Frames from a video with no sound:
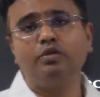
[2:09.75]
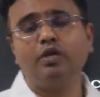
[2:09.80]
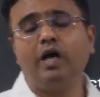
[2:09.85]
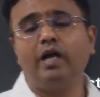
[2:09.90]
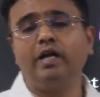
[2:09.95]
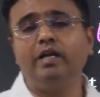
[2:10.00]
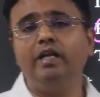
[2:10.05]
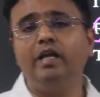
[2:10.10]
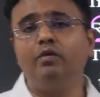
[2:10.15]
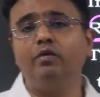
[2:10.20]

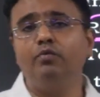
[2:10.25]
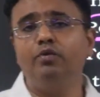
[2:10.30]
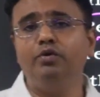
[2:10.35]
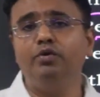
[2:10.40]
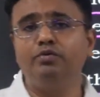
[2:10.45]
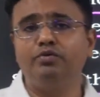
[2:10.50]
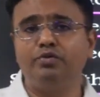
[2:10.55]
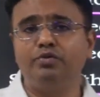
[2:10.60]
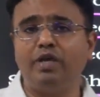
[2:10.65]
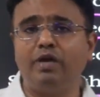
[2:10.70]
Earlier we
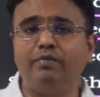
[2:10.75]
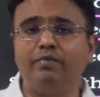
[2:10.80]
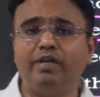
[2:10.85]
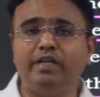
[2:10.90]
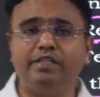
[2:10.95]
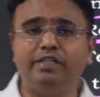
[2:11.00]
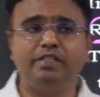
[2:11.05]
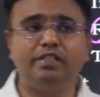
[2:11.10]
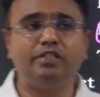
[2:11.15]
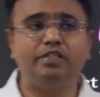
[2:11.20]
used to have a
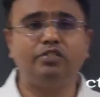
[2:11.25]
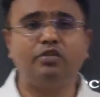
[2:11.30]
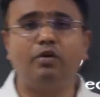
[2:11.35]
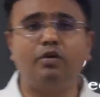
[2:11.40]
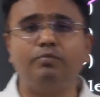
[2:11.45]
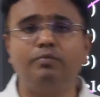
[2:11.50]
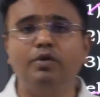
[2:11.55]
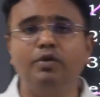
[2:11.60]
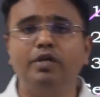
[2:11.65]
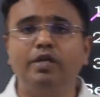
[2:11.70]
ration
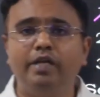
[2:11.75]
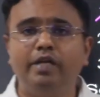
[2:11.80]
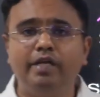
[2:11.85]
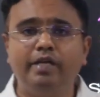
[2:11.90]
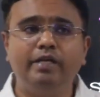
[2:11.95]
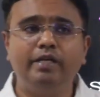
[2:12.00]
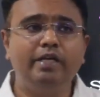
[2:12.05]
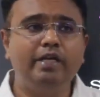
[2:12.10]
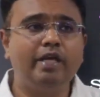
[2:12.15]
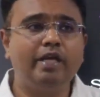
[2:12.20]
shop
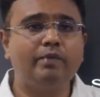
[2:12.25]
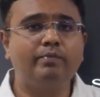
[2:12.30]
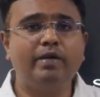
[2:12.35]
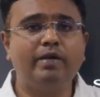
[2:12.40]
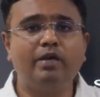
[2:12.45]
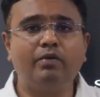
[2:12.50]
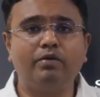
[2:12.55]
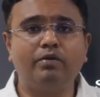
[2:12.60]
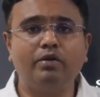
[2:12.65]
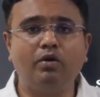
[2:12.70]
in
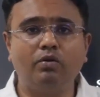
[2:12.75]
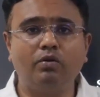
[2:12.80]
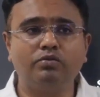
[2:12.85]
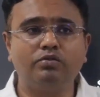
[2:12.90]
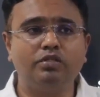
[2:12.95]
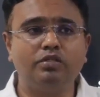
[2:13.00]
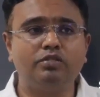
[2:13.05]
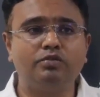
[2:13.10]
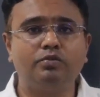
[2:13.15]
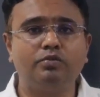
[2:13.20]
nearby our
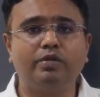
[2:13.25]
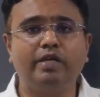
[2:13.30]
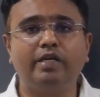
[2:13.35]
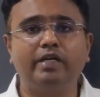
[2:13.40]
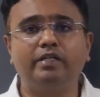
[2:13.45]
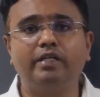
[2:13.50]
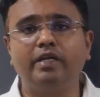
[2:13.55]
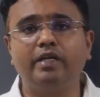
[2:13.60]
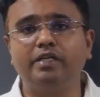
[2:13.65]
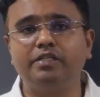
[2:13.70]
houses to
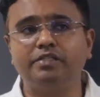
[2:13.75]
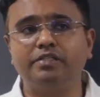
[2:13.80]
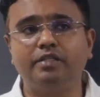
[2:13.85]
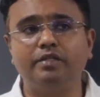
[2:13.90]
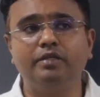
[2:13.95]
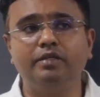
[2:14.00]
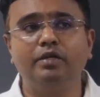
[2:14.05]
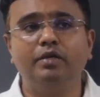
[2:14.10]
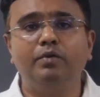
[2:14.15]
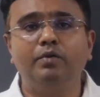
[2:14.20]
get the ration.